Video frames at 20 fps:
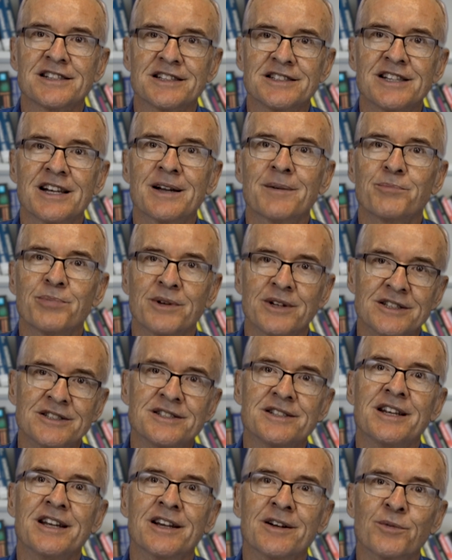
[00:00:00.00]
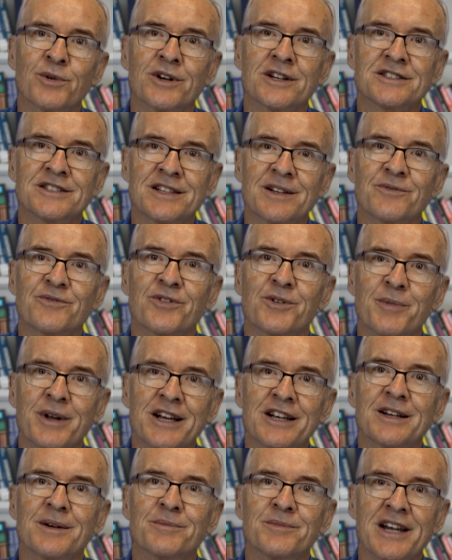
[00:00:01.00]
exempt, but again, we're exempt from
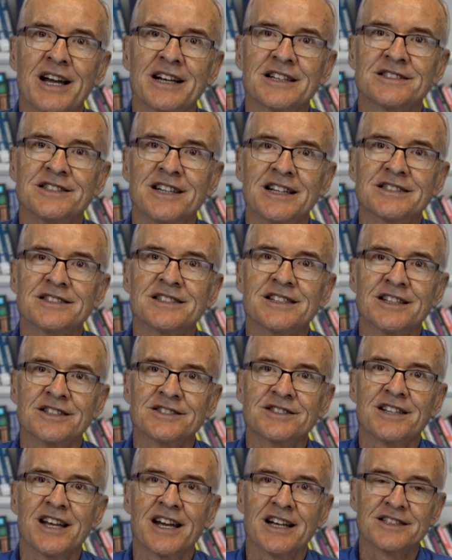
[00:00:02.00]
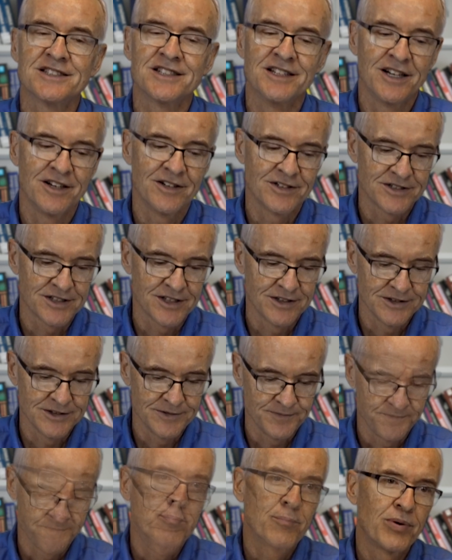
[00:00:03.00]
income tax, not sales tax in
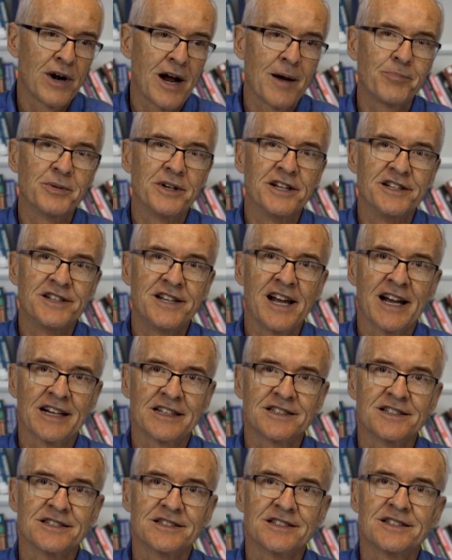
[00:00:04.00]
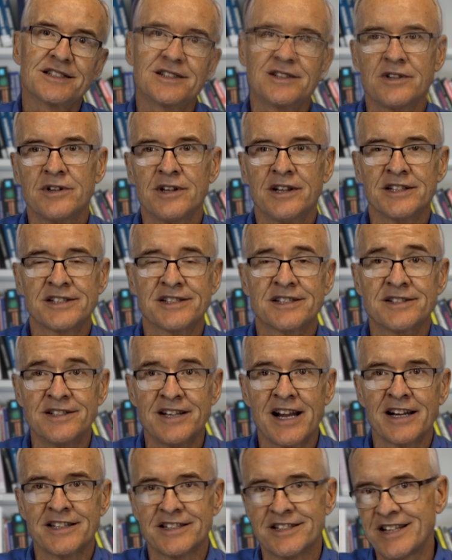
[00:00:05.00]
Arizona. Property taxes. This is
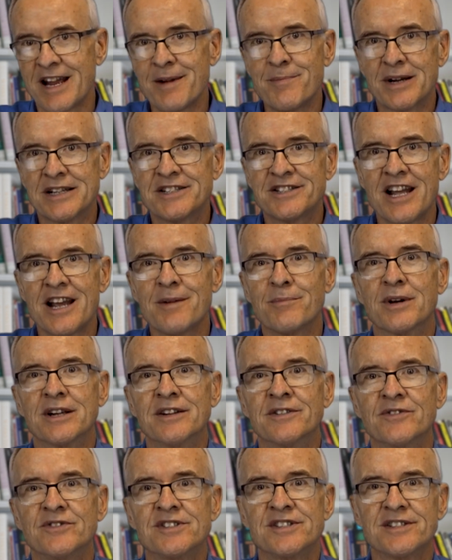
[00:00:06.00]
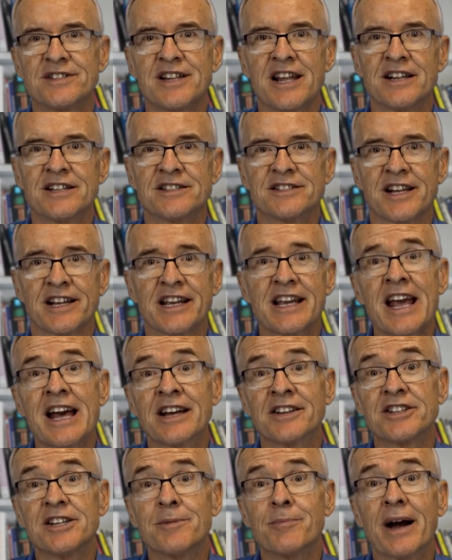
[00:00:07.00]
not a state by state, but instead is a
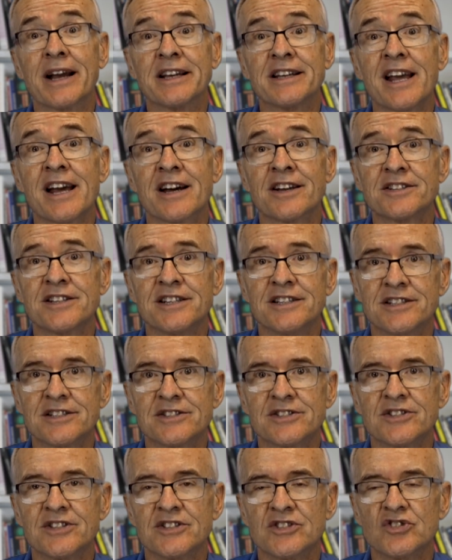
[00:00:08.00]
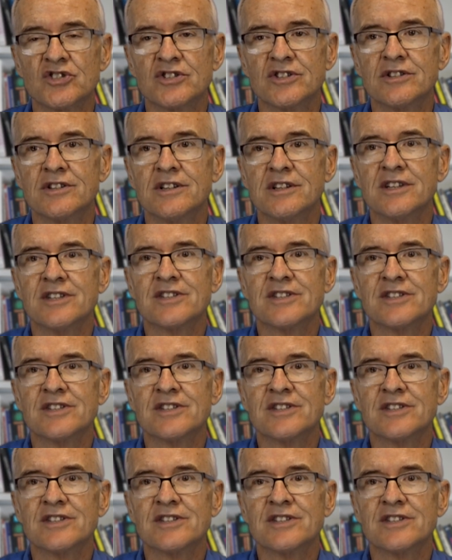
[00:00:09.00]
county by county decision.